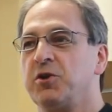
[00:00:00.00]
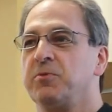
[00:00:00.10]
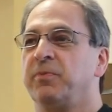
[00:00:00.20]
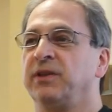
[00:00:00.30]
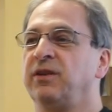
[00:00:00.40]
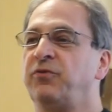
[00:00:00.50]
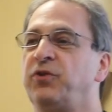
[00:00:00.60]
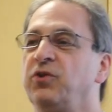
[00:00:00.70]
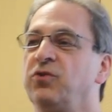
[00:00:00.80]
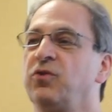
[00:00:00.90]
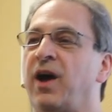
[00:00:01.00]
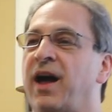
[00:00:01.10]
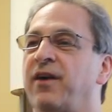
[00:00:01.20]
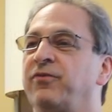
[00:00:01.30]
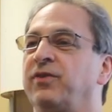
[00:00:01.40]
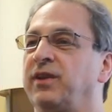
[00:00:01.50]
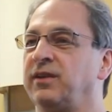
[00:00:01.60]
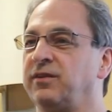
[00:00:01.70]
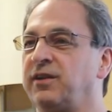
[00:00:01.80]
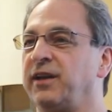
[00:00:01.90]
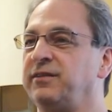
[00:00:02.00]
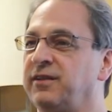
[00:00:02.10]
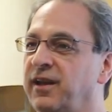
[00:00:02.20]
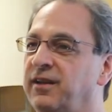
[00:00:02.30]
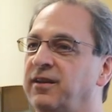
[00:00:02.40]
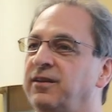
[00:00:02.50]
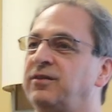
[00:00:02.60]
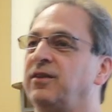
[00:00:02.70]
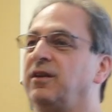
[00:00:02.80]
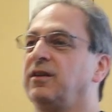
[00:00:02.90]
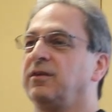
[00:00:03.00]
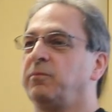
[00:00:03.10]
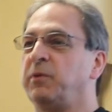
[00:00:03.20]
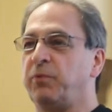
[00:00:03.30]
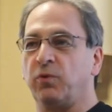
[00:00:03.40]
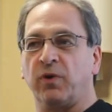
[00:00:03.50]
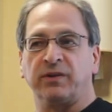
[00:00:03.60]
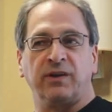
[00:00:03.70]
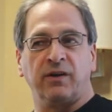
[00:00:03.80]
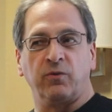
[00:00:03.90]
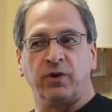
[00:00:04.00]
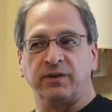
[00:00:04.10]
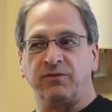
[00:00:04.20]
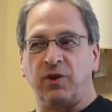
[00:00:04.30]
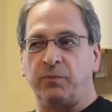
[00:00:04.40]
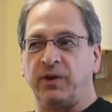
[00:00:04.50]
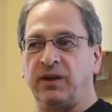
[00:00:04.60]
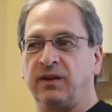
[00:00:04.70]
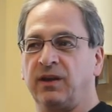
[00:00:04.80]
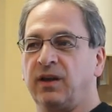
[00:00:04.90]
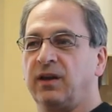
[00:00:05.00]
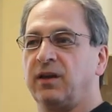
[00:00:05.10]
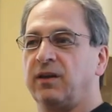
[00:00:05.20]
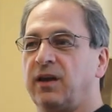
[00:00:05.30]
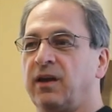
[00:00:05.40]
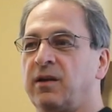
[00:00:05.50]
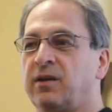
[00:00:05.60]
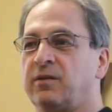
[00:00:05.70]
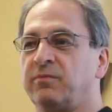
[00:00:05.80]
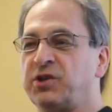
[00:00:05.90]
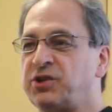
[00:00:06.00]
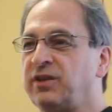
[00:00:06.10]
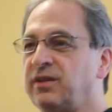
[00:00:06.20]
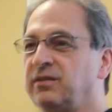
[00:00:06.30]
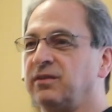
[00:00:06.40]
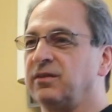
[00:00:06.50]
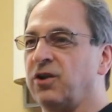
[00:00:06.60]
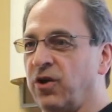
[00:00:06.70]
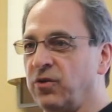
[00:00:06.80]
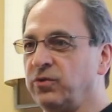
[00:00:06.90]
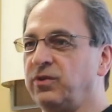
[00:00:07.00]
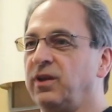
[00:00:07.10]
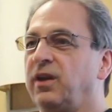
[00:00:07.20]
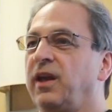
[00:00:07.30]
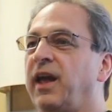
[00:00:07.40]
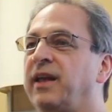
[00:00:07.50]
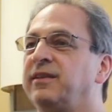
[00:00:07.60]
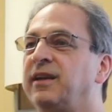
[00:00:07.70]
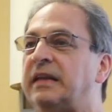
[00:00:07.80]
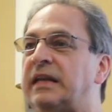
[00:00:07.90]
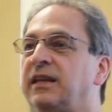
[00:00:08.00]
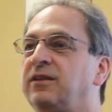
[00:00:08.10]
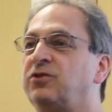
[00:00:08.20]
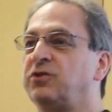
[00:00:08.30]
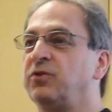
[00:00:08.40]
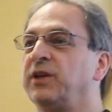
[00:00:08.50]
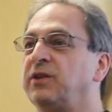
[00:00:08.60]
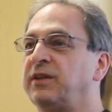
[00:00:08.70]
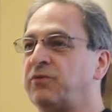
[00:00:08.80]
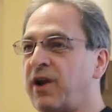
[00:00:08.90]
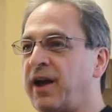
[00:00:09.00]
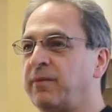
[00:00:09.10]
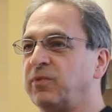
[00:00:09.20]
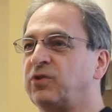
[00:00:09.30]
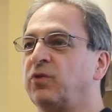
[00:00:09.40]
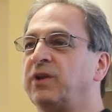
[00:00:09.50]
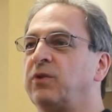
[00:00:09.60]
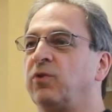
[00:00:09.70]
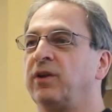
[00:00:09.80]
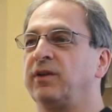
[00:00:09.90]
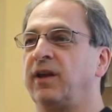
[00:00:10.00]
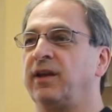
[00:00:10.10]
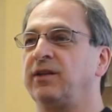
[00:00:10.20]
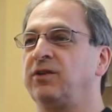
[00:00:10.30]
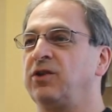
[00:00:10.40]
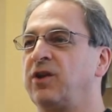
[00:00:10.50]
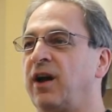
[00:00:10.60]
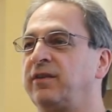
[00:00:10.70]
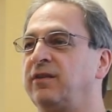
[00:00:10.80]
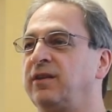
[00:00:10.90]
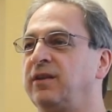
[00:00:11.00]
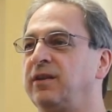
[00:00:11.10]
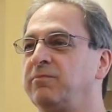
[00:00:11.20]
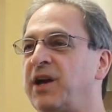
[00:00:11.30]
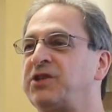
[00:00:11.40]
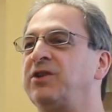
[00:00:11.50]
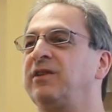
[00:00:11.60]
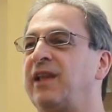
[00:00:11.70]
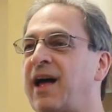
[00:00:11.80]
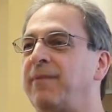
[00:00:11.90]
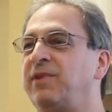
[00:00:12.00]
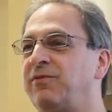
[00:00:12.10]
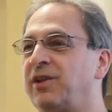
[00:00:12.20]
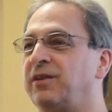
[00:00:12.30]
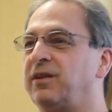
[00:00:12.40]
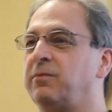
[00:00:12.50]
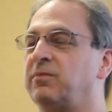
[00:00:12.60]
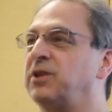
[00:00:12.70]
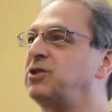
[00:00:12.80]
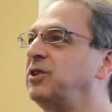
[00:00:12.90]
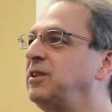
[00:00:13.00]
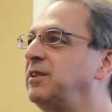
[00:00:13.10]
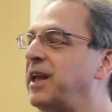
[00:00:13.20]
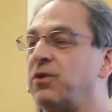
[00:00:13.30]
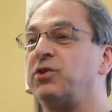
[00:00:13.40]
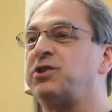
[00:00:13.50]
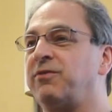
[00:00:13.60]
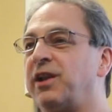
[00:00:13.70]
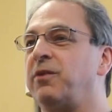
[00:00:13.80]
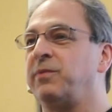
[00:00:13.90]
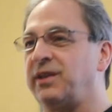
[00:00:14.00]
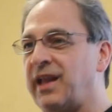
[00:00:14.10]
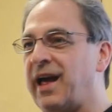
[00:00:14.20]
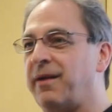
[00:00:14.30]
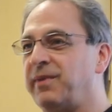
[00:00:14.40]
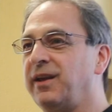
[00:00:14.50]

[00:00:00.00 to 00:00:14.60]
But if you have, in the 1980s, people were developing machine code, and they need to do it in RAM. So they were, you got the machine language development lab